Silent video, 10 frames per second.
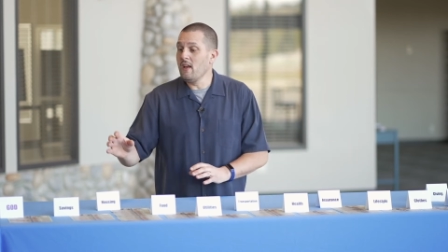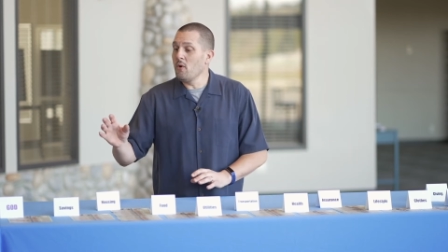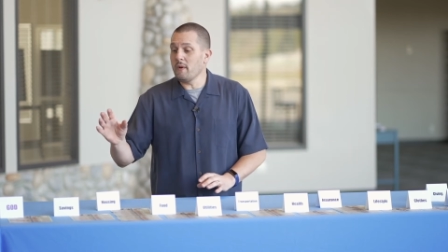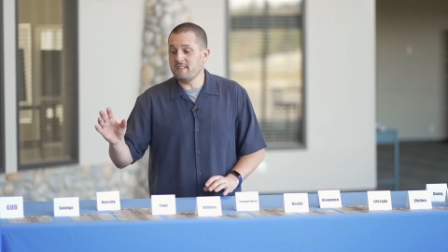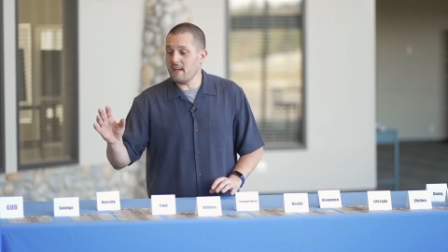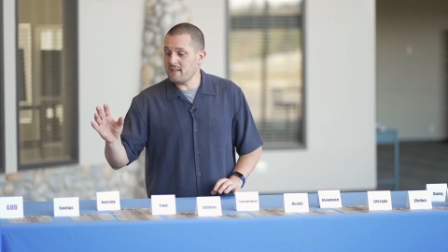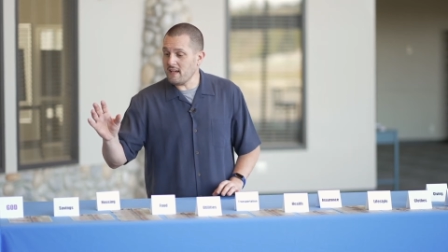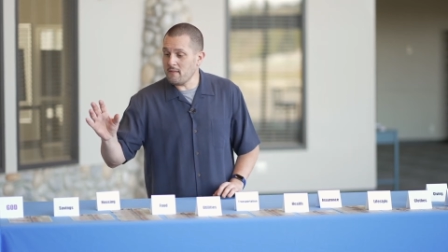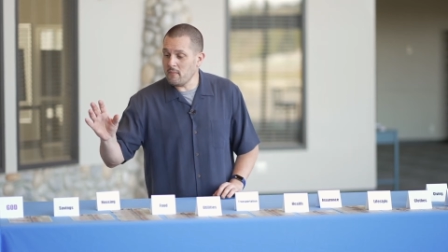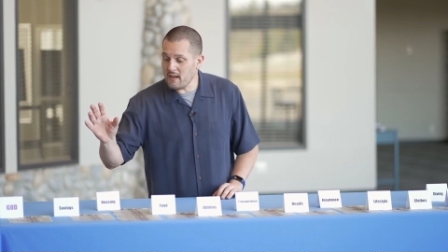We set
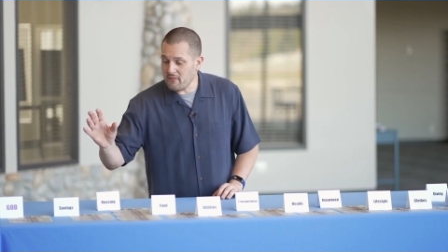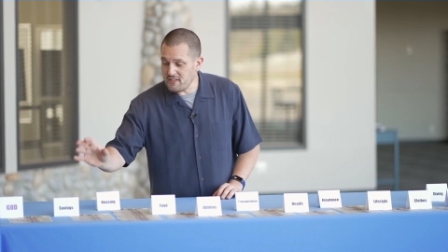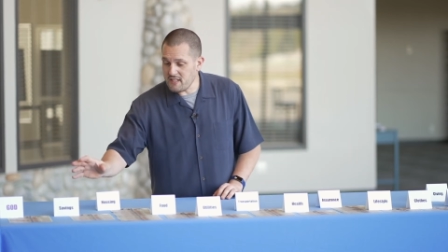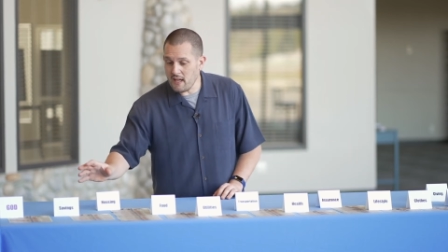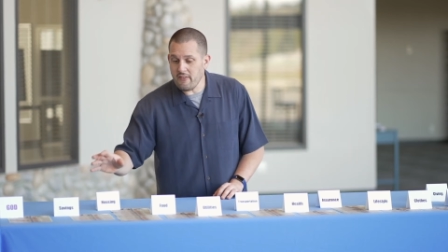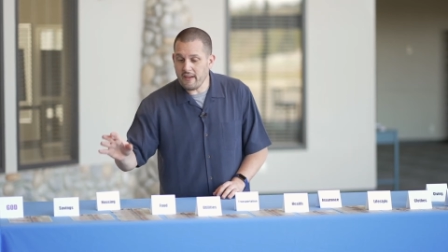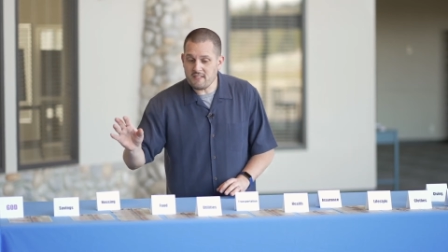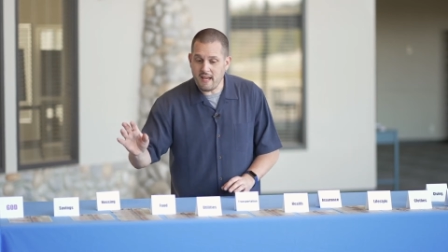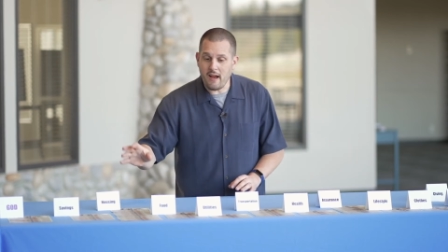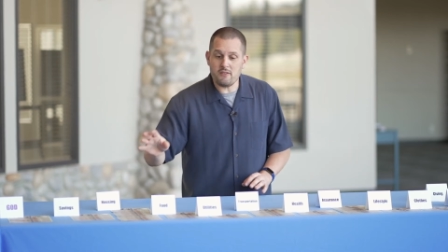aside money for
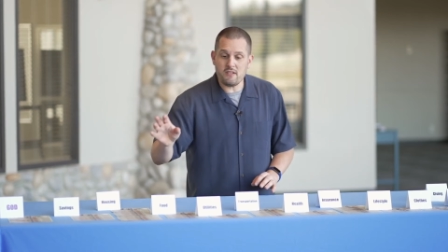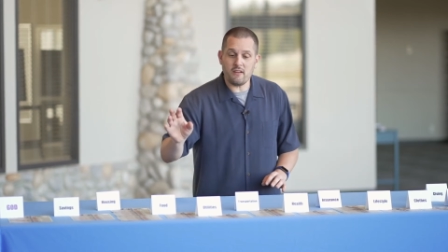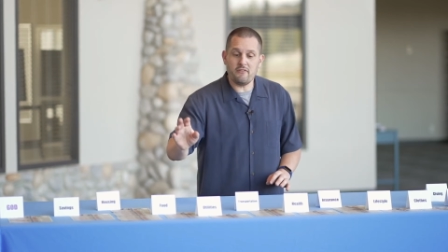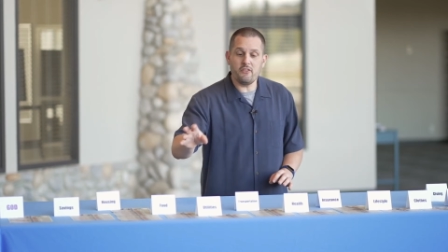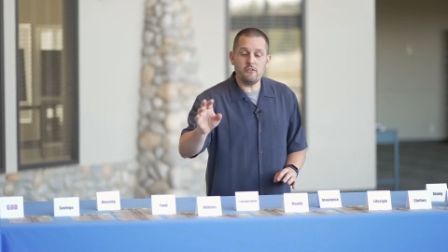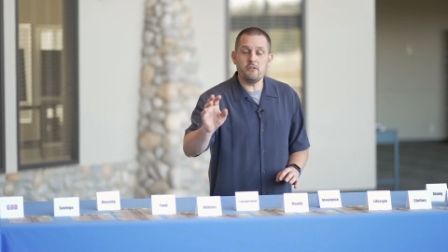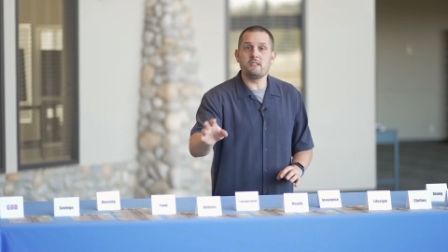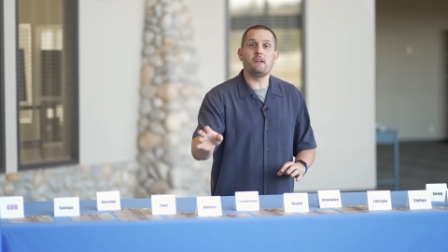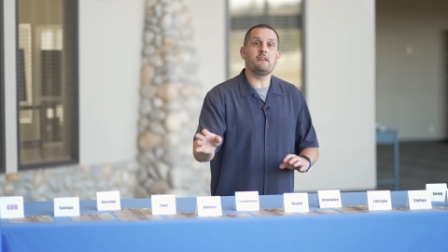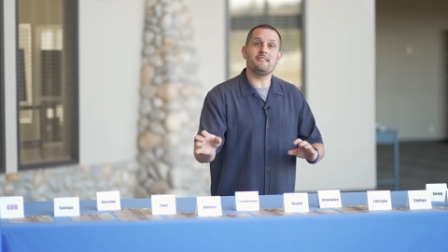savings, housing, food,
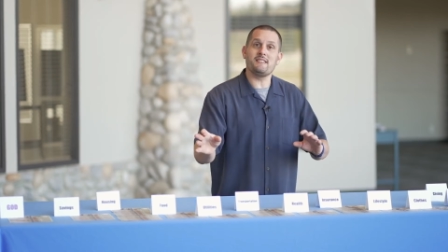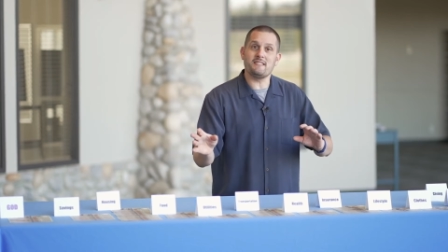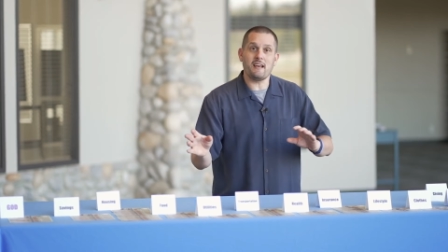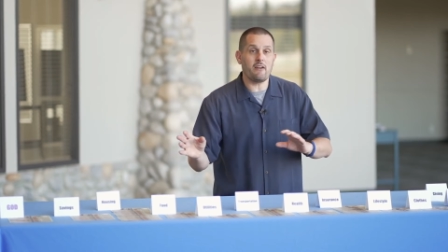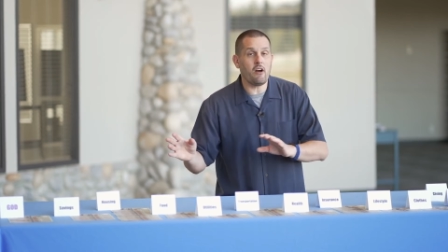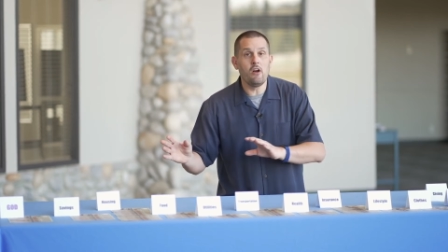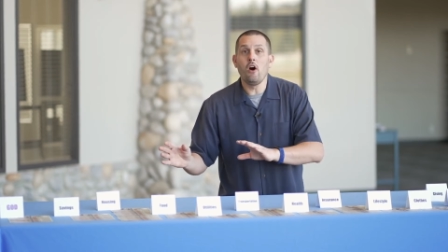utilities, etc.,